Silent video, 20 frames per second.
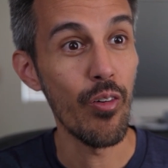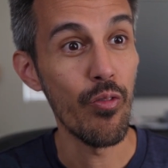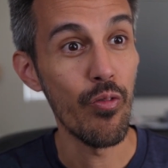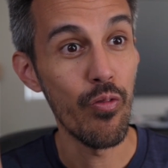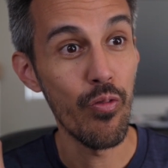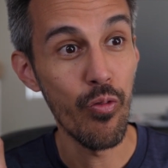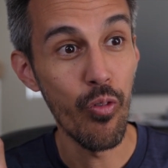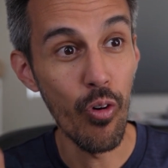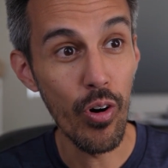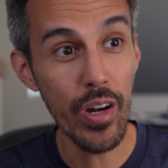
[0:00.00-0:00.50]

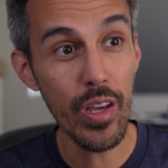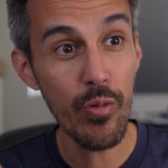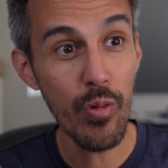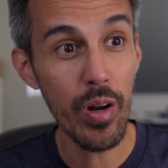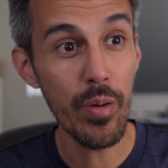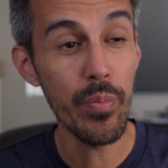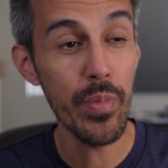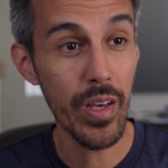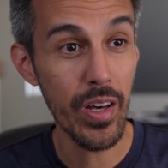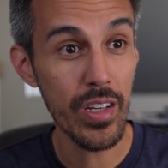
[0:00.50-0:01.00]

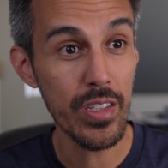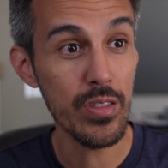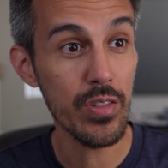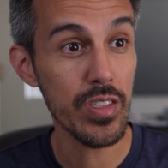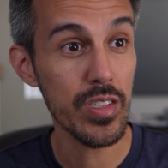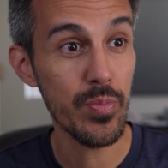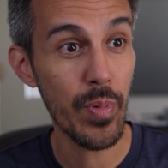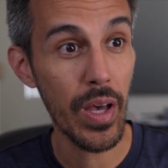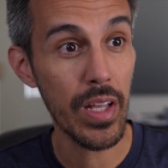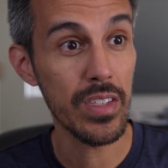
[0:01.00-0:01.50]
$41 million to
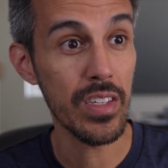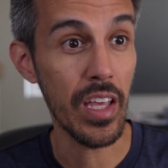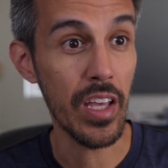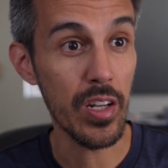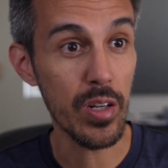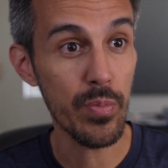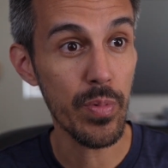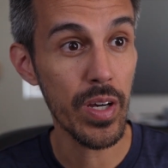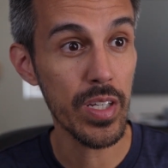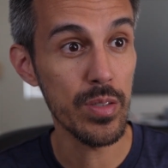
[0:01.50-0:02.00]
expand the
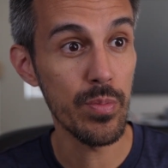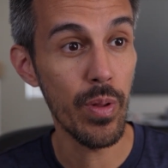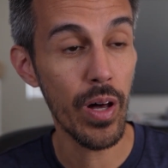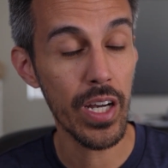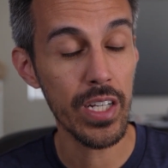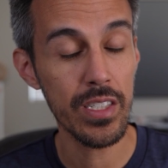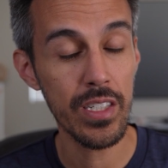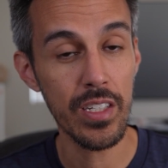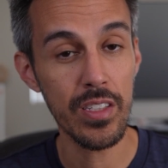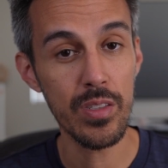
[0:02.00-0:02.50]
enterprise
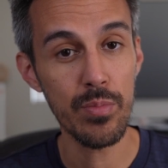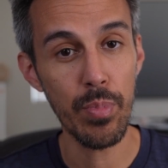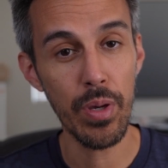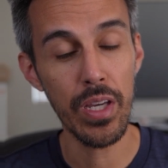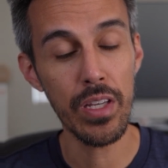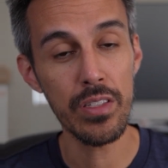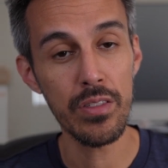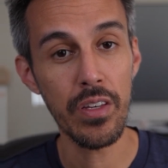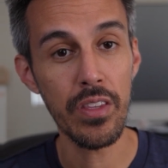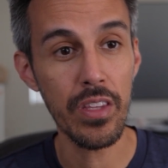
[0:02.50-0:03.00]
blockchain
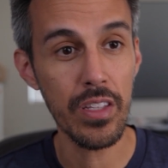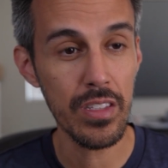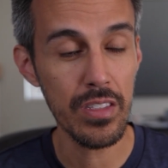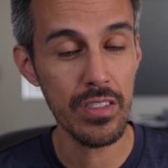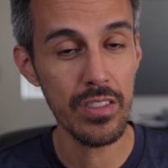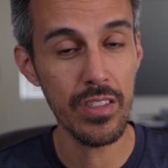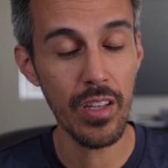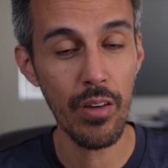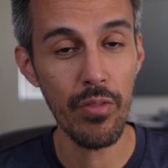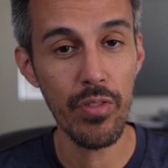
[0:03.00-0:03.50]
space. I think this
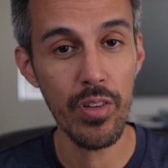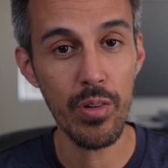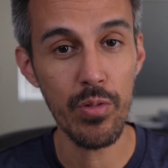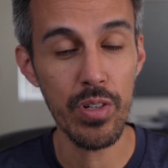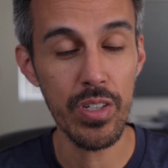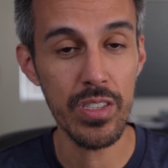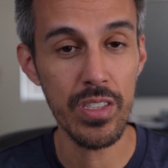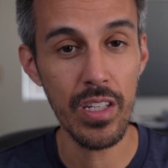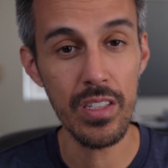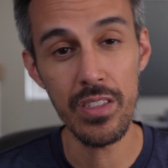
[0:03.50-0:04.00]
is definitely where
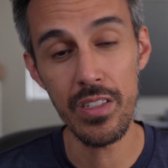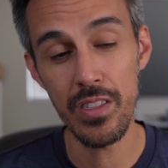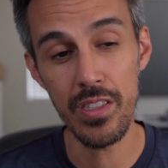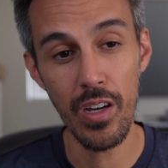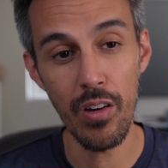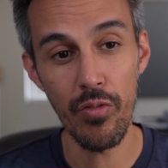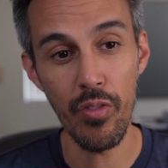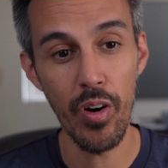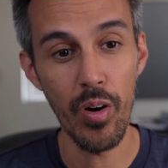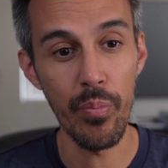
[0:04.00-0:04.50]
it sets
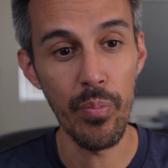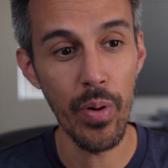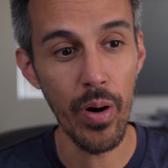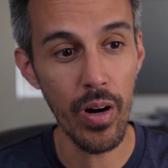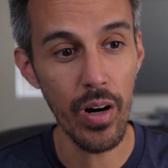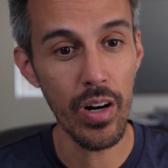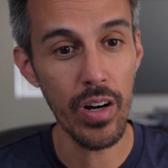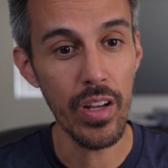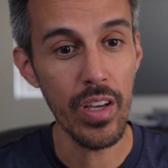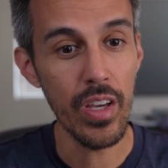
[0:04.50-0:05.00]
itself
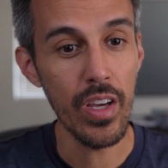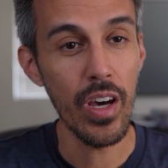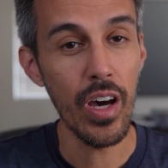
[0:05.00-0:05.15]
apart.